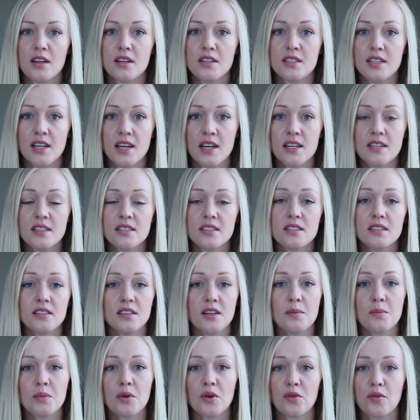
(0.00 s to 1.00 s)
Change
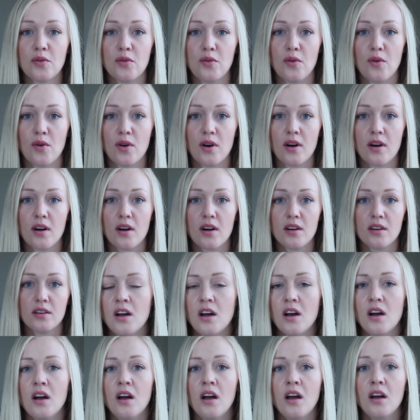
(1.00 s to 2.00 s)
number 4.
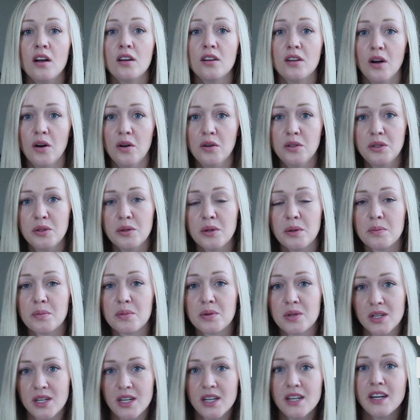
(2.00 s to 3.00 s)
Go to a
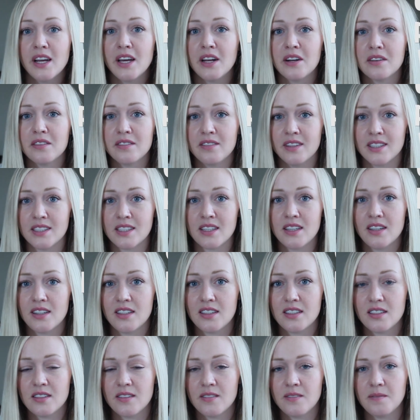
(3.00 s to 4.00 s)
prenatal
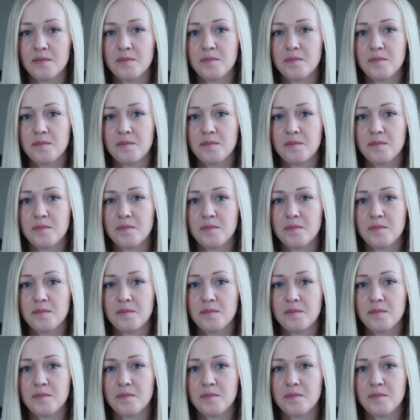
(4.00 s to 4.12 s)
visit.